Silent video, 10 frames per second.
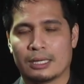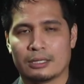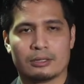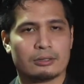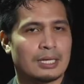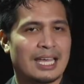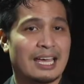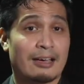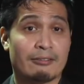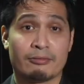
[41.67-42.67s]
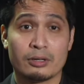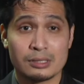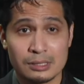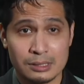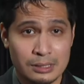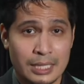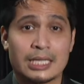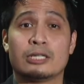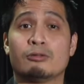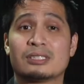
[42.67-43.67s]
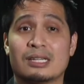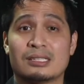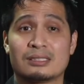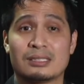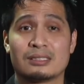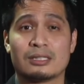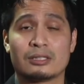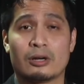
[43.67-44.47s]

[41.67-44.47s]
You know, at first, he was an assistant.